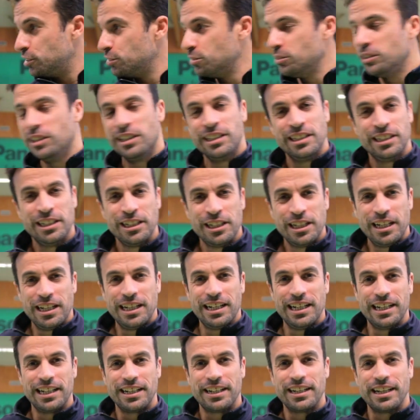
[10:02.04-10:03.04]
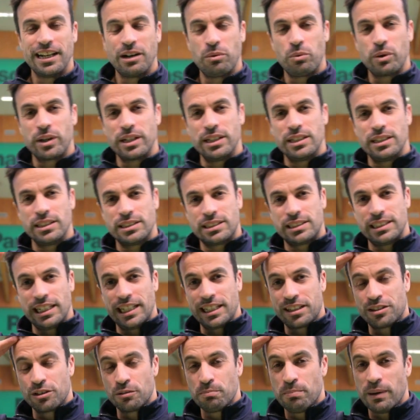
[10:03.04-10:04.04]
you. And I want to
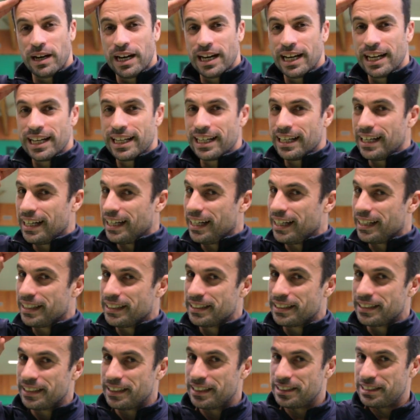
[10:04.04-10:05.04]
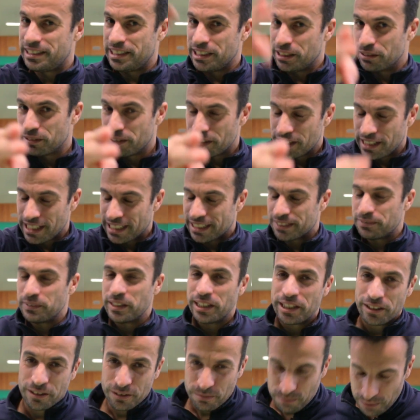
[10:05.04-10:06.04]
say goodbye and see you in the next
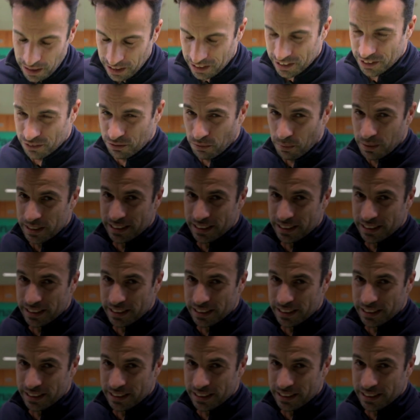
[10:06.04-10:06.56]
video. Marcus from